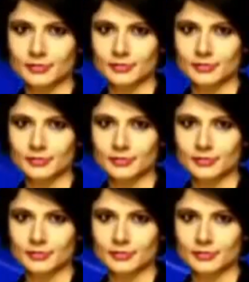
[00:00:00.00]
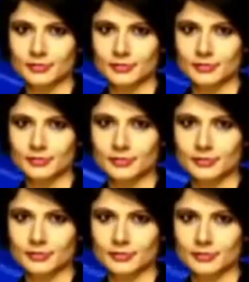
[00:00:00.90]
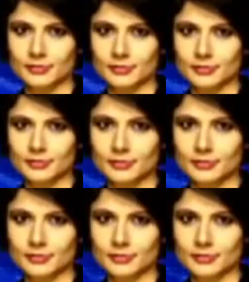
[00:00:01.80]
The person shown says nothing.